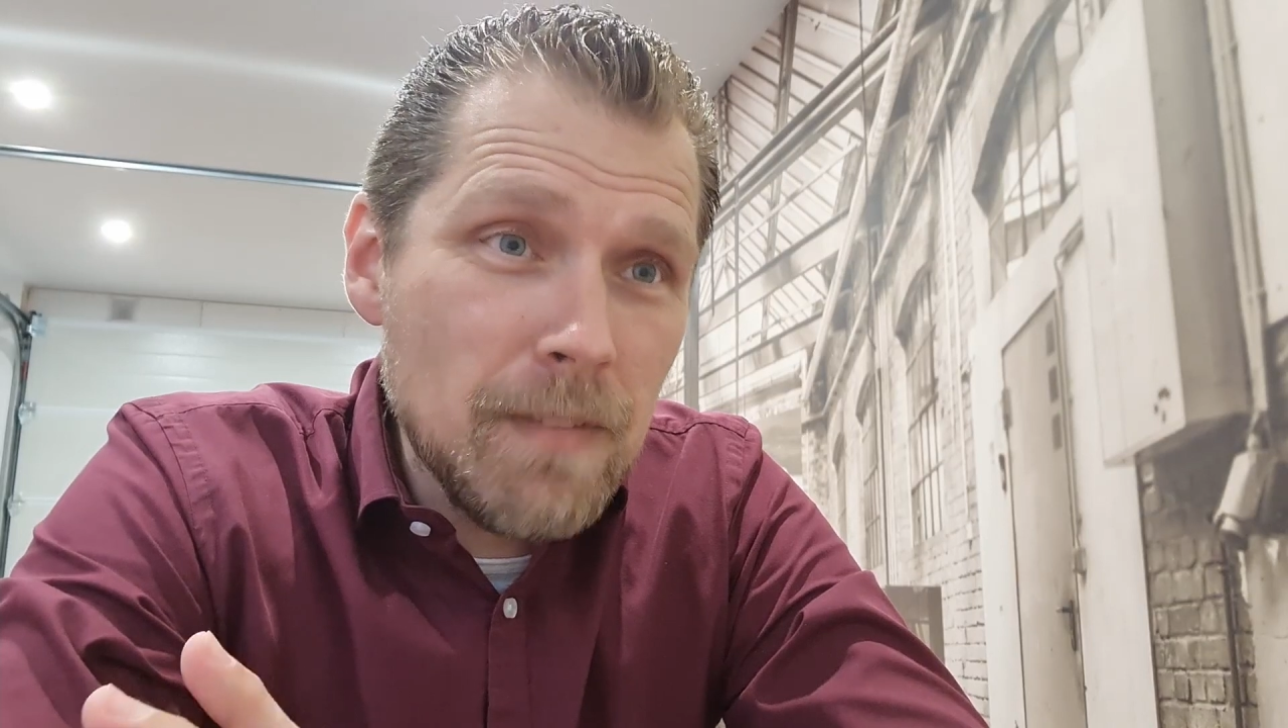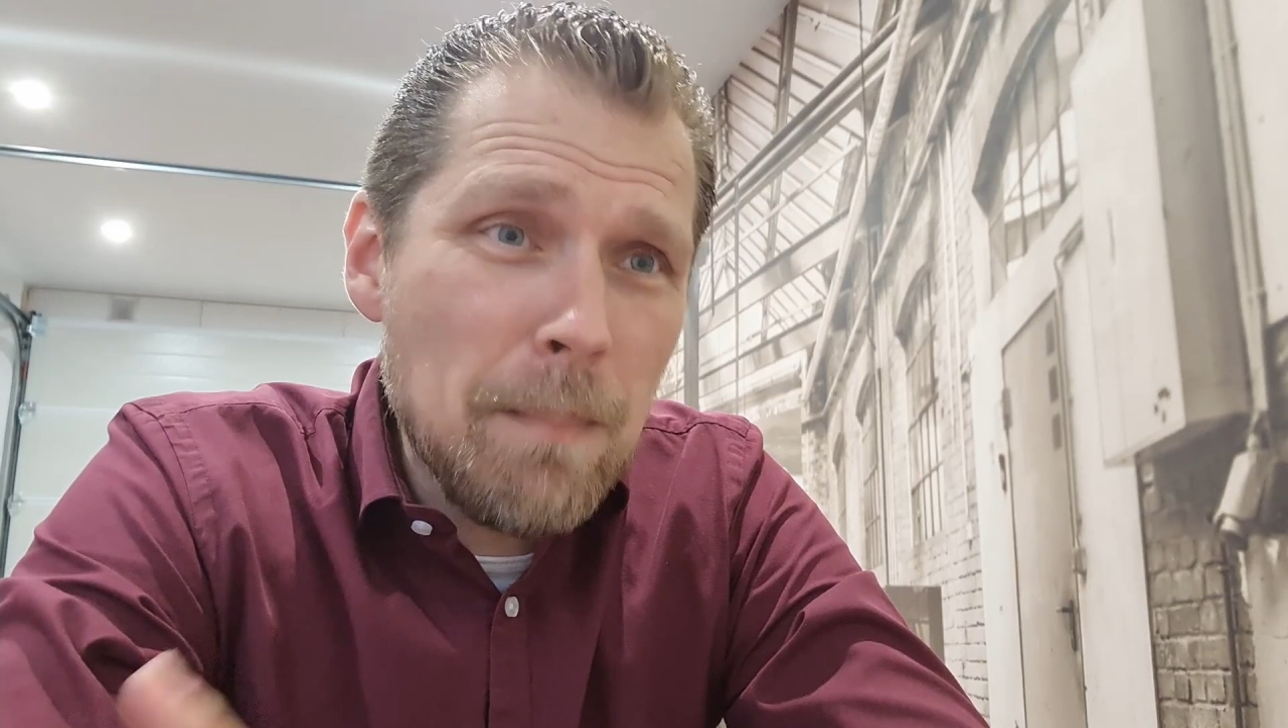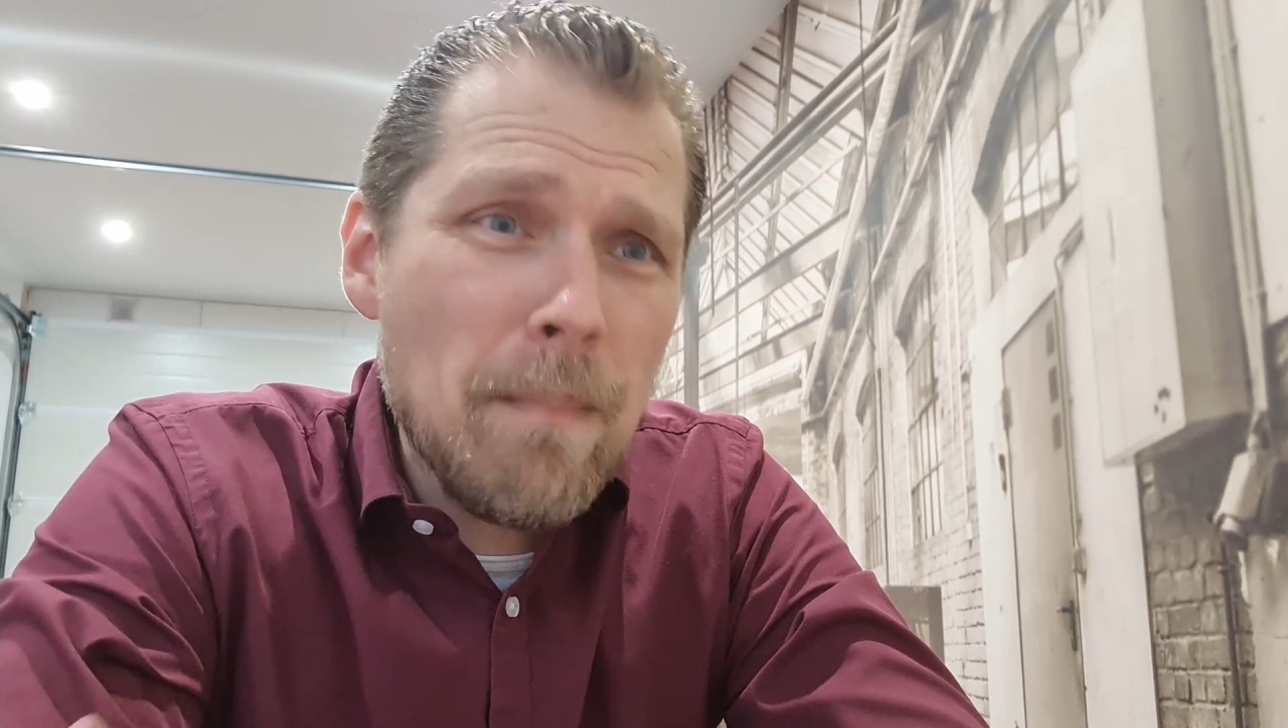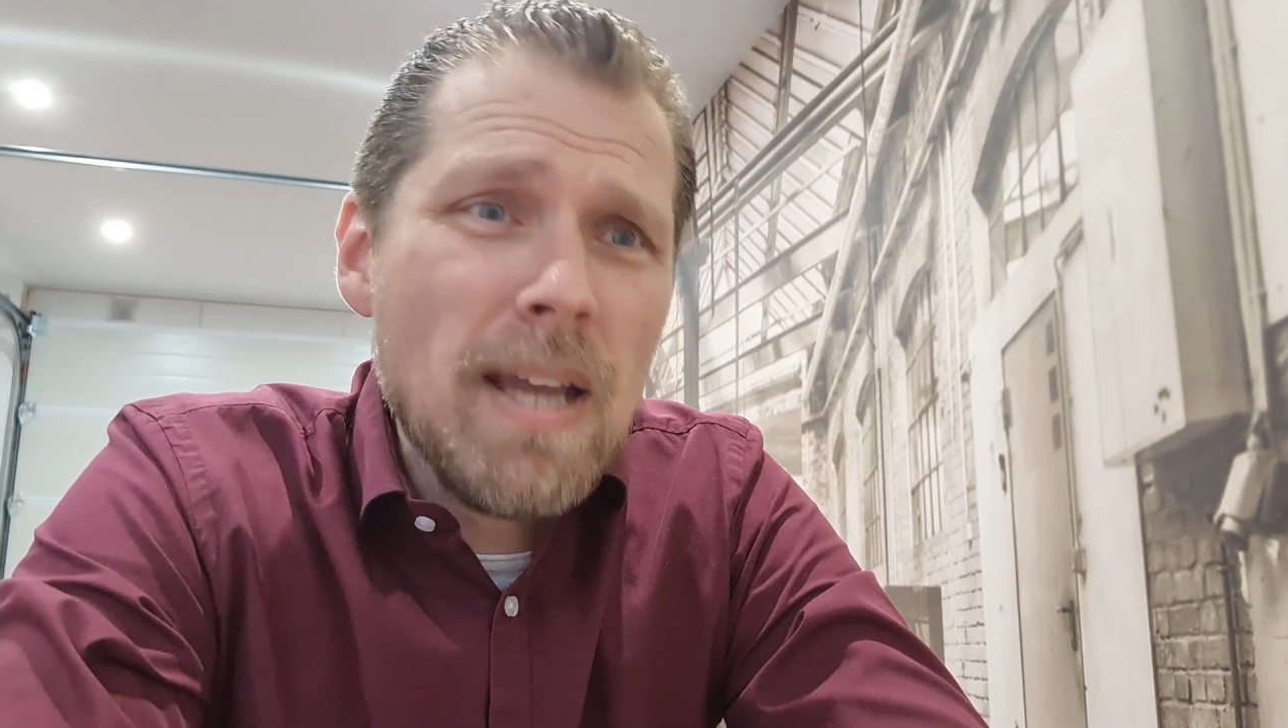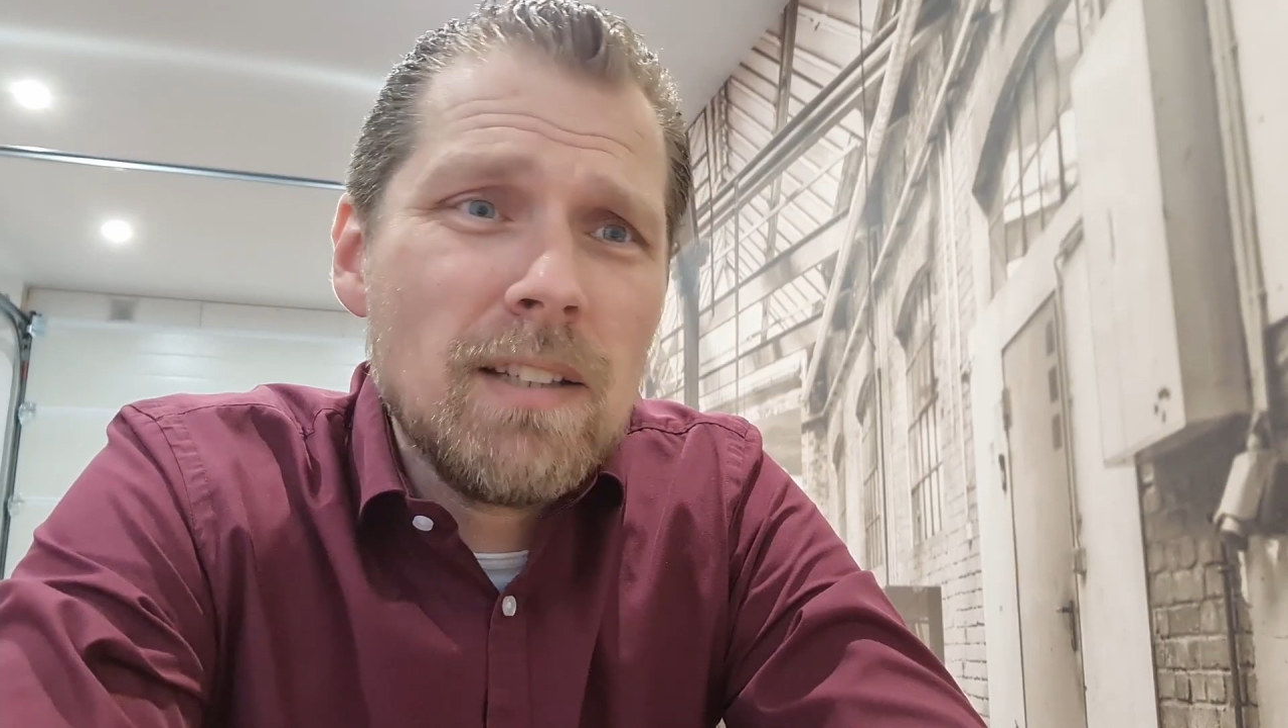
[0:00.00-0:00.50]

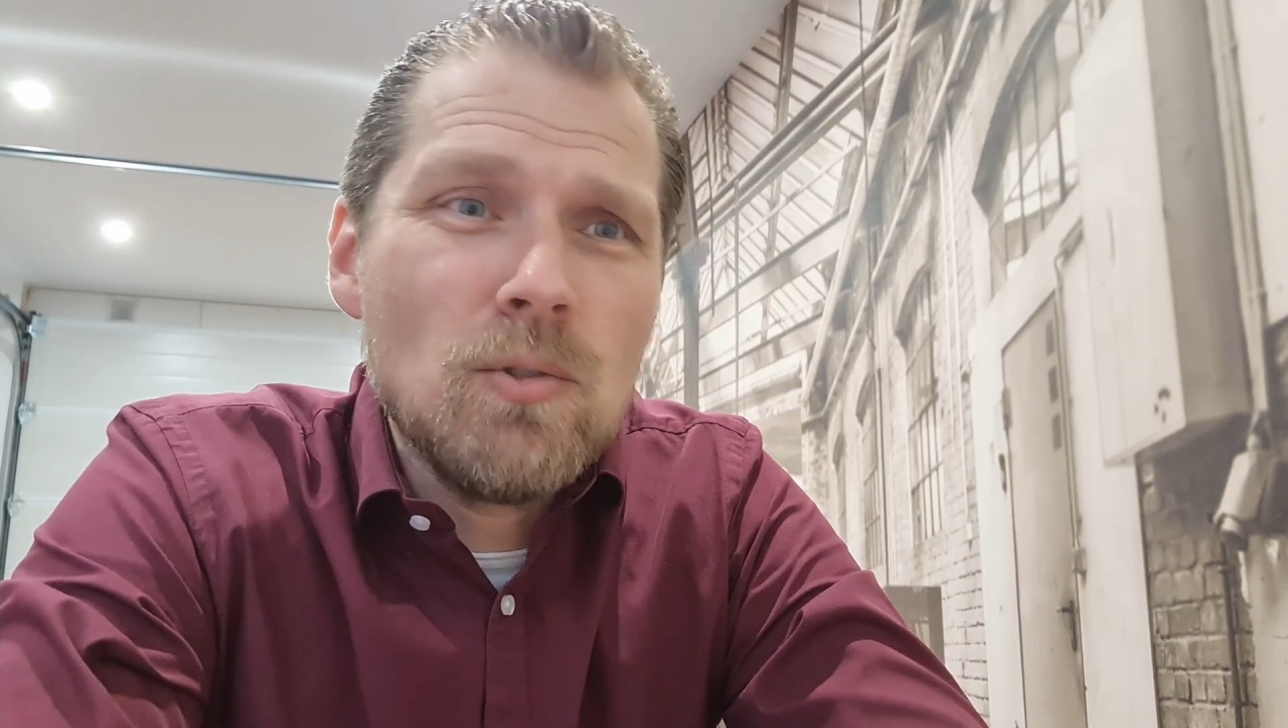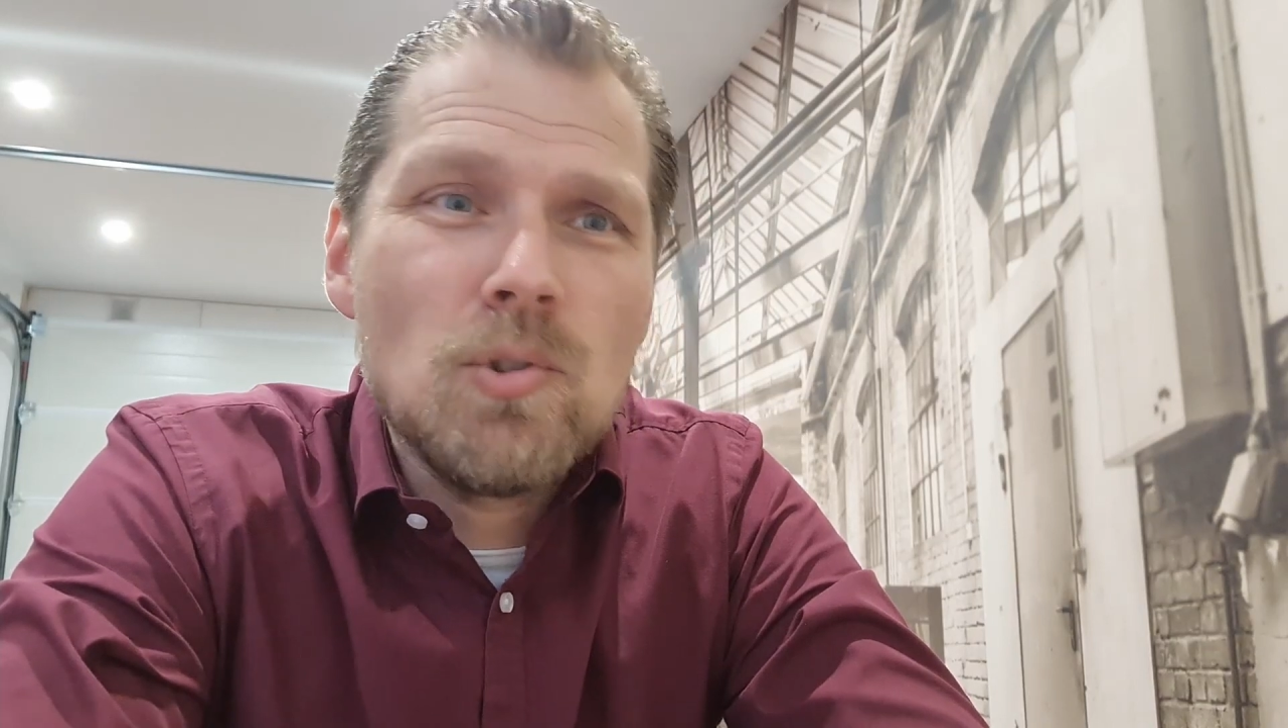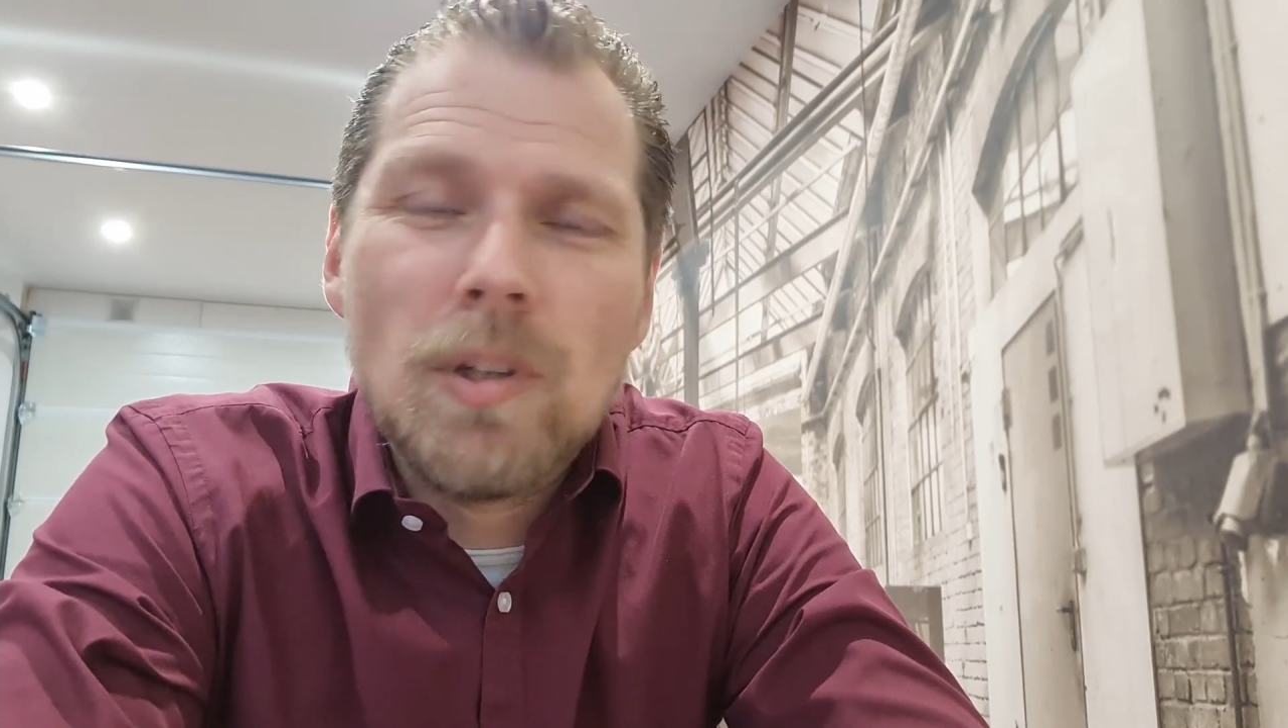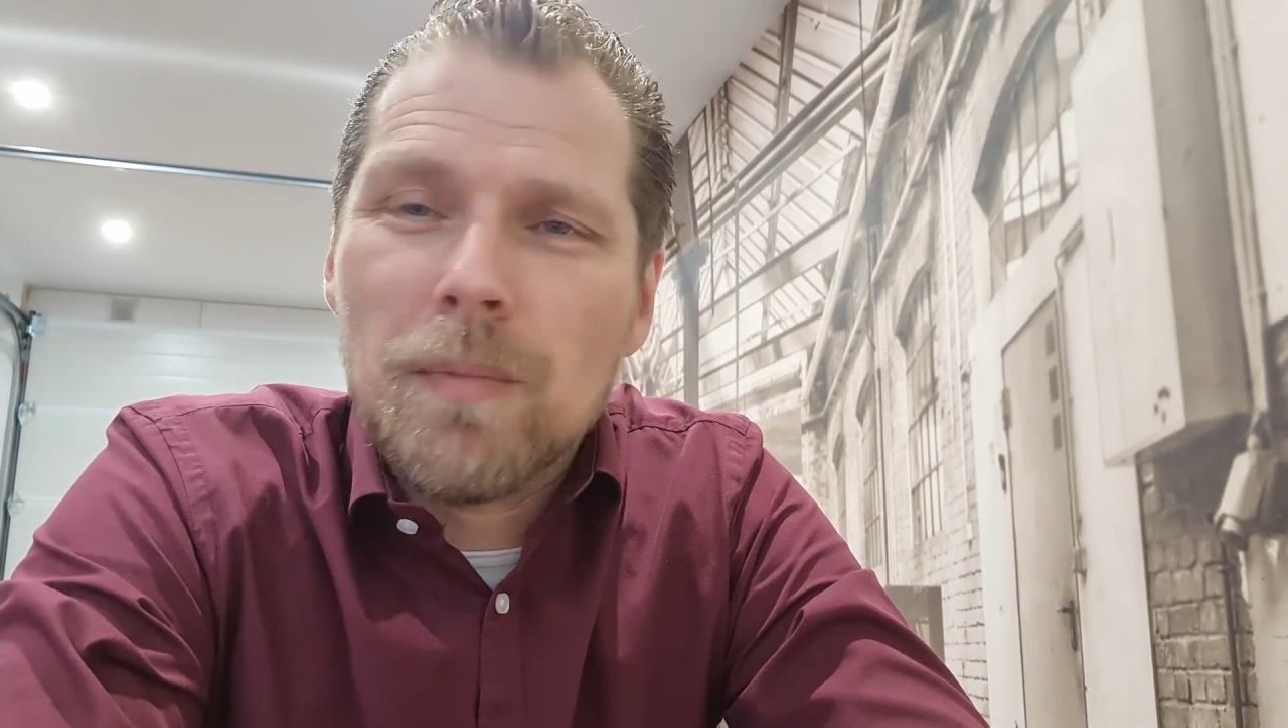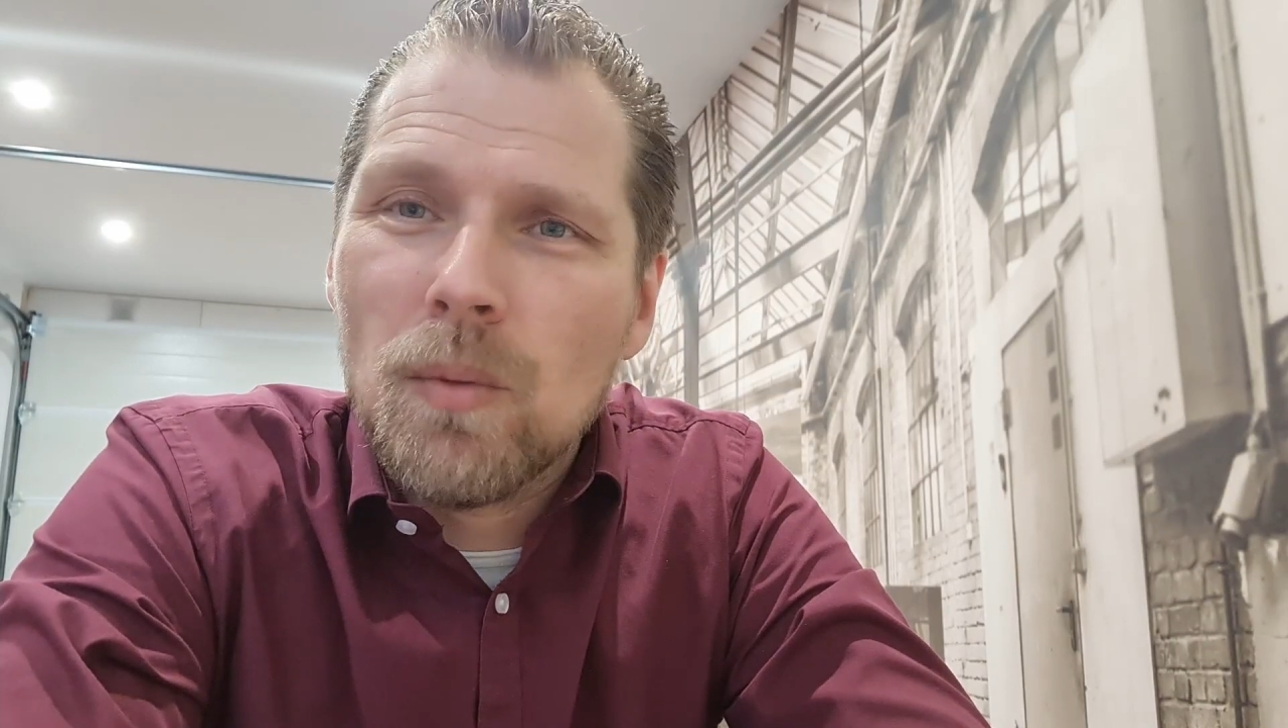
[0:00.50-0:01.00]
that might do
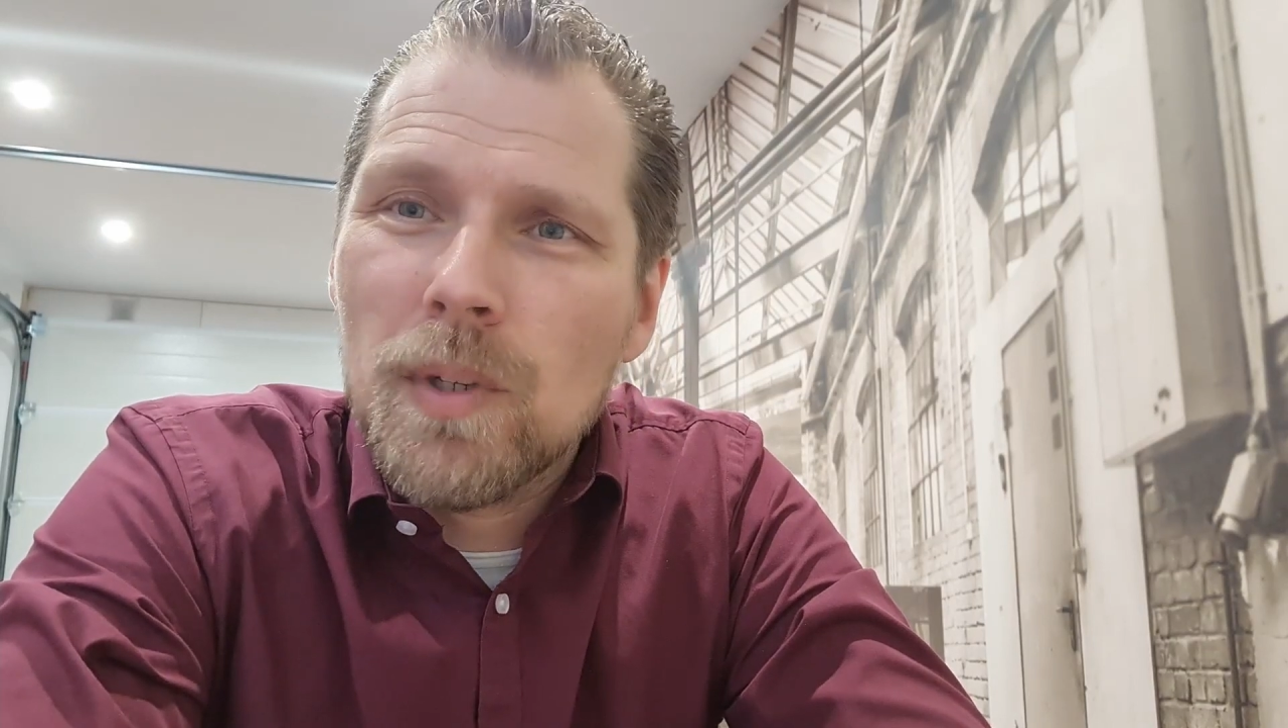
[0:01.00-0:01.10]
something